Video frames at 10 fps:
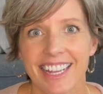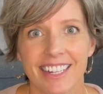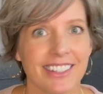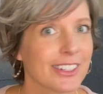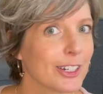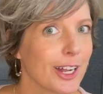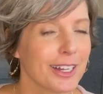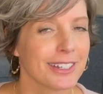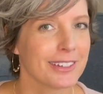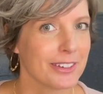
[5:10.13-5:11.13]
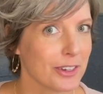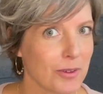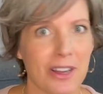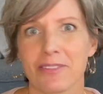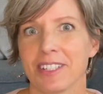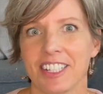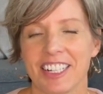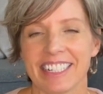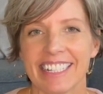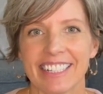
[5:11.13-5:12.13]
and they're not new off the
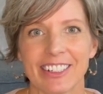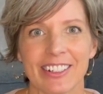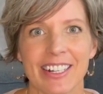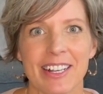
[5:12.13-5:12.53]
lot either,